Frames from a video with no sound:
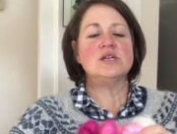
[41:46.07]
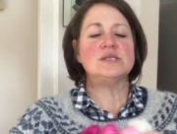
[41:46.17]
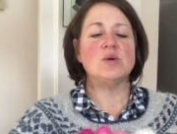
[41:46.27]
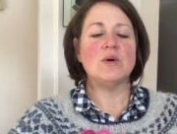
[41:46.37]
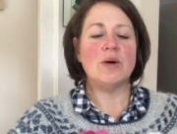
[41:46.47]

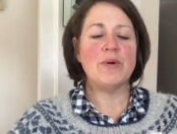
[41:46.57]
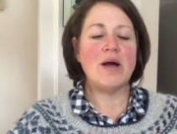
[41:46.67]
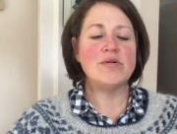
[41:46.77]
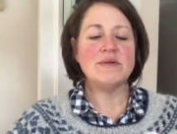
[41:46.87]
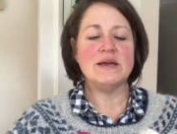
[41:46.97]
So what I'll
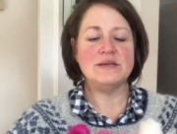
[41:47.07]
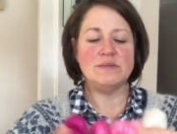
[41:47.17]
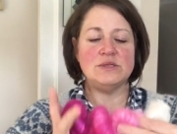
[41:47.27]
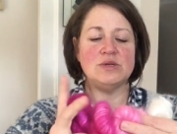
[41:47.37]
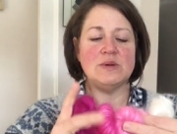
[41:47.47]
probably end
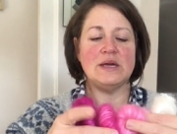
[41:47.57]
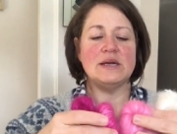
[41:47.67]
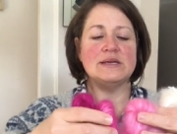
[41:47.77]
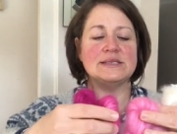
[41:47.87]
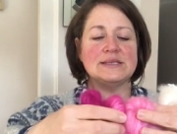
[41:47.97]
up doing
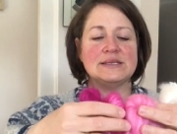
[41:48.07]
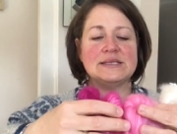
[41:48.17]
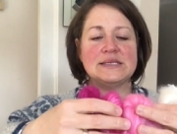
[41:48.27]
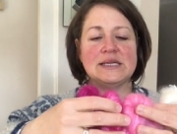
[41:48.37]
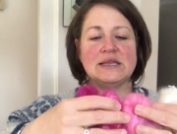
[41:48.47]
is
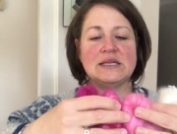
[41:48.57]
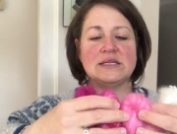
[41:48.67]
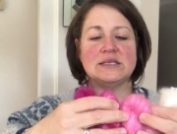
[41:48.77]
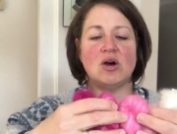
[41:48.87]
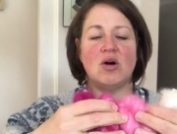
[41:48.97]
listing
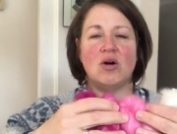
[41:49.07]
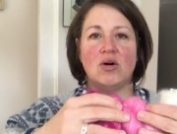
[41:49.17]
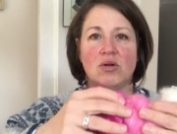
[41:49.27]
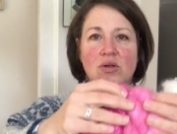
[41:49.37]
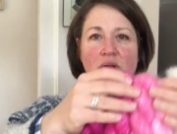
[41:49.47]
these
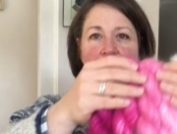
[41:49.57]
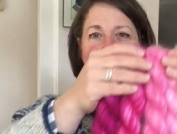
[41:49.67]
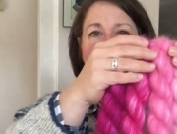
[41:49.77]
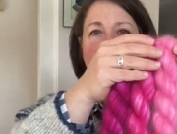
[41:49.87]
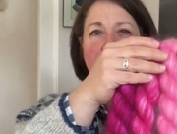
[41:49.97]
all
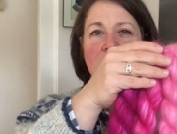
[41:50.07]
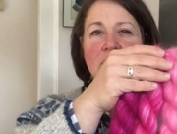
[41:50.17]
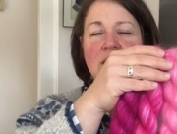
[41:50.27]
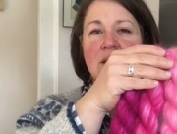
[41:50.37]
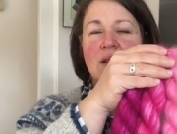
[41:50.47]

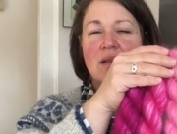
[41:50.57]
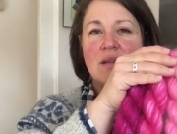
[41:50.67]
in,